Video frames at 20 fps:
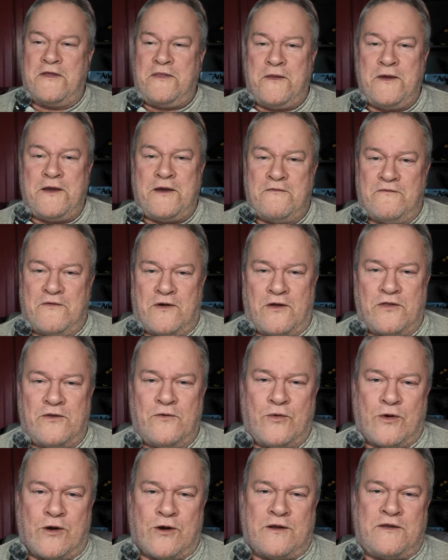I think of all
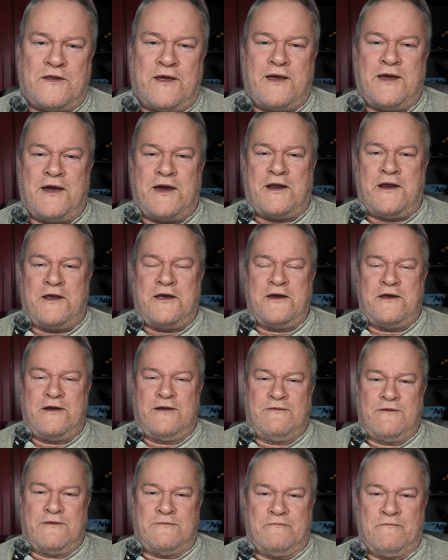the work they got ahead
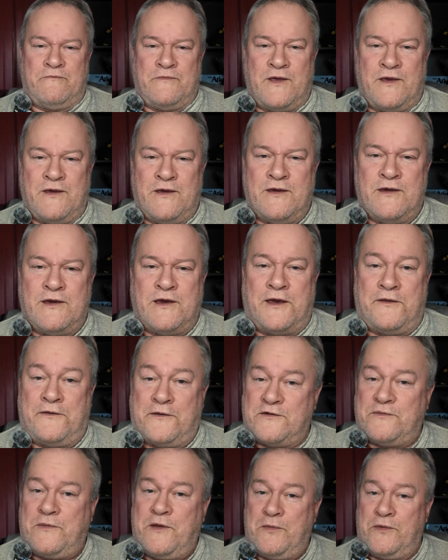of them, and
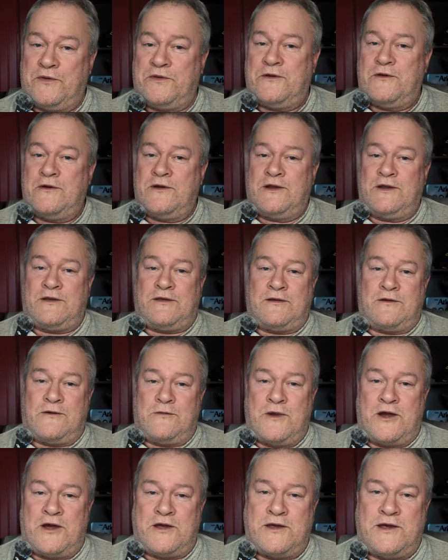there's people doing it that
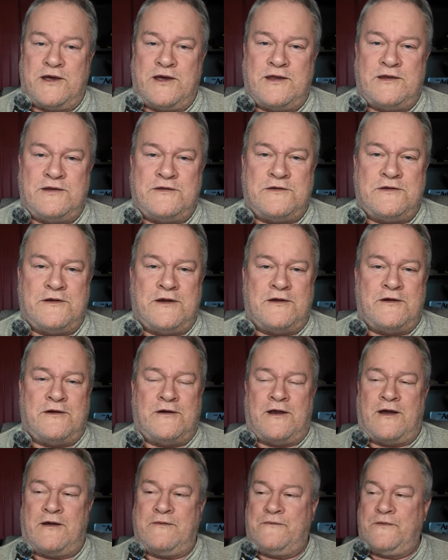are my age. You
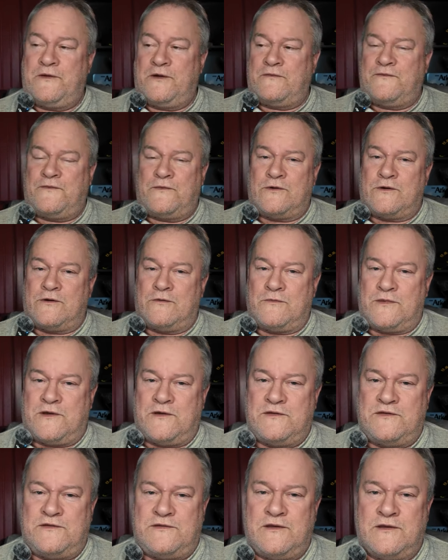know, I feel for them
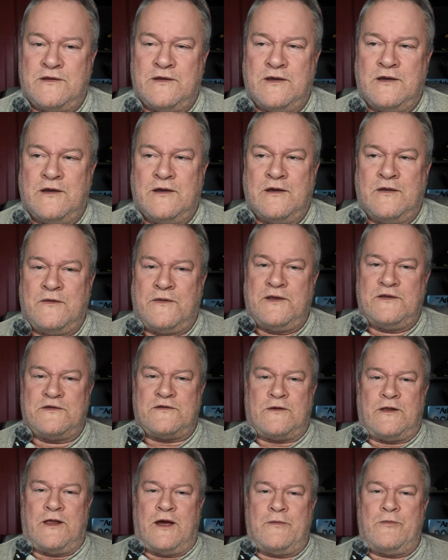because things
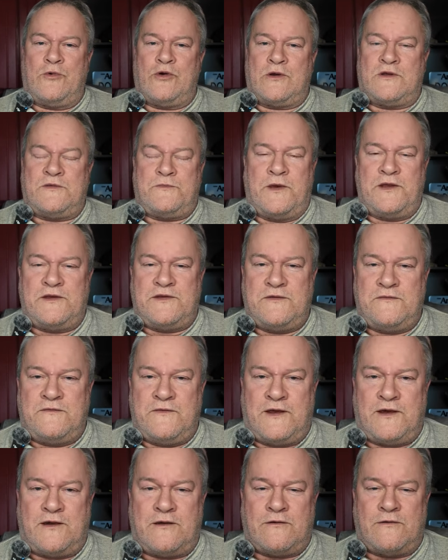are a lot more expensive
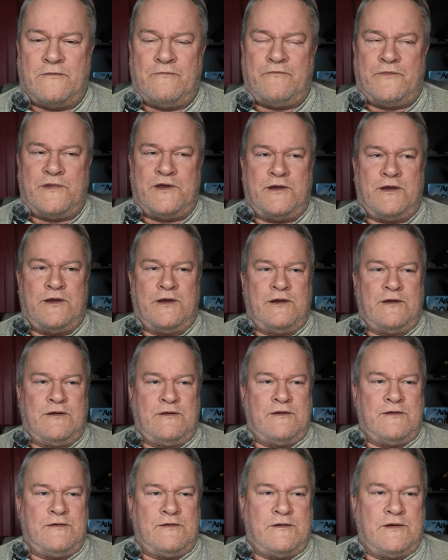now,
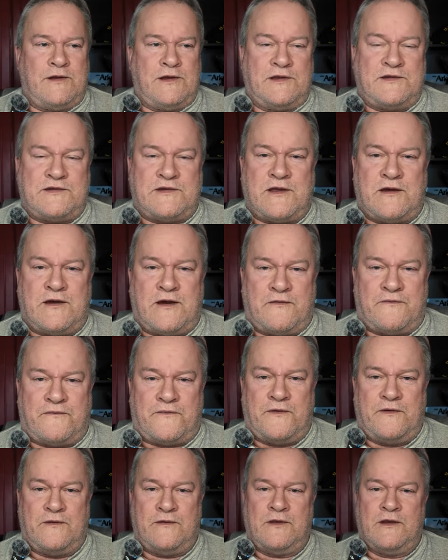and it's tough.